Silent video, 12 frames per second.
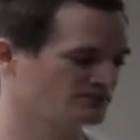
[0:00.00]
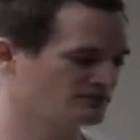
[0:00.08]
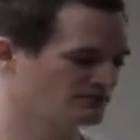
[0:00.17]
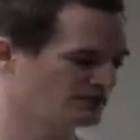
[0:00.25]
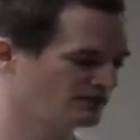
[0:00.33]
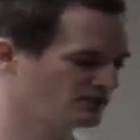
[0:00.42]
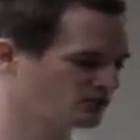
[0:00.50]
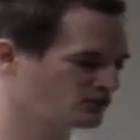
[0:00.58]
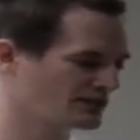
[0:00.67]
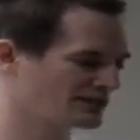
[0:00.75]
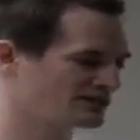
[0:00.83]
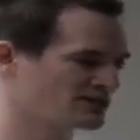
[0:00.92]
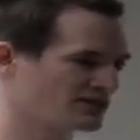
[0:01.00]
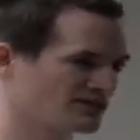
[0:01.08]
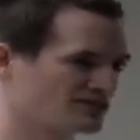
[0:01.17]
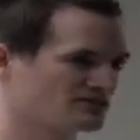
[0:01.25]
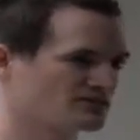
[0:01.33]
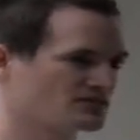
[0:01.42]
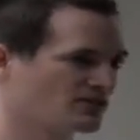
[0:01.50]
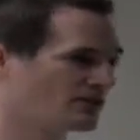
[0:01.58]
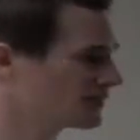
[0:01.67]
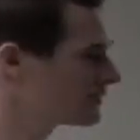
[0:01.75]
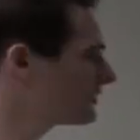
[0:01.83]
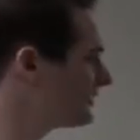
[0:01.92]
there's automatic generation of
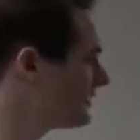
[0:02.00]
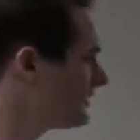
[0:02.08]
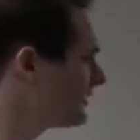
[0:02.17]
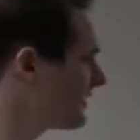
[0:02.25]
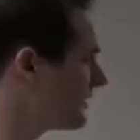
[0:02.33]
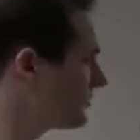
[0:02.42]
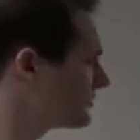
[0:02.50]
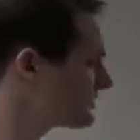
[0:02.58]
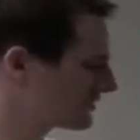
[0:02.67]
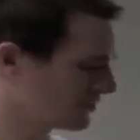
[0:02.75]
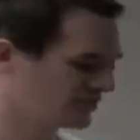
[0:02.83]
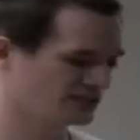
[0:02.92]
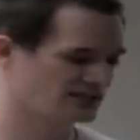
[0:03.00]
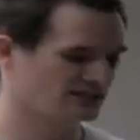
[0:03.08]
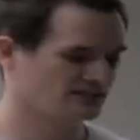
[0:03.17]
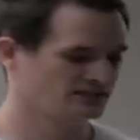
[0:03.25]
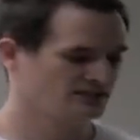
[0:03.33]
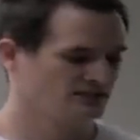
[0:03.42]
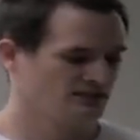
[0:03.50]
charts, as you can see here,